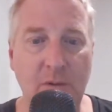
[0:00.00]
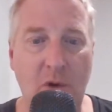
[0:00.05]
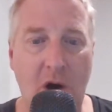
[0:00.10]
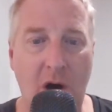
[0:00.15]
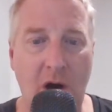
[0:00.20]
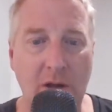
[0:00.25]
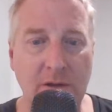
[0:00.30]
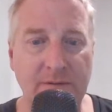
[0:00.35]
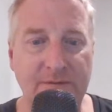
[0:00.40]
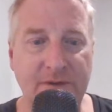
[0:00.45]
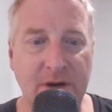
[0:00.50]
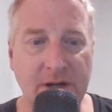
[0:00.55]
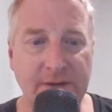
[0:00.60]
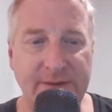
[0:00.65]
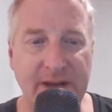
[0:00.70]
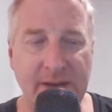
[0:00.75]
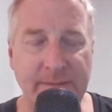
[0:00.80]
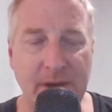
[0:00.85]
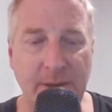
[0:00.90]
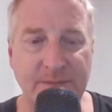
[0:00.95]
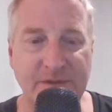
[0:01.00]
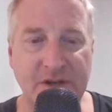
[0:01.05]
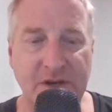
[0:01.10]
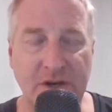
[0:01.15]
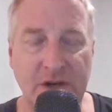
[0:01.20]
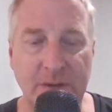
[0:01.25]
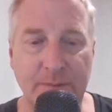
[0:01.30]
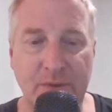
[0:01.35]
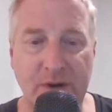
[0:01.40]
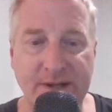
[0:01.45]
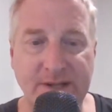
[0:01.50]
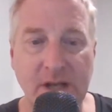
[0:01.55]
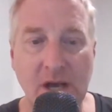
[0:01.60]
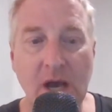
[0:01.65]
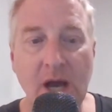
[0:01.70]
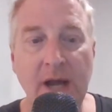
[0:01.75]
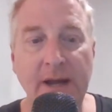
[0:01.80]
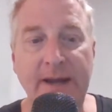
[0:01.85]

wall in front of MM's current price.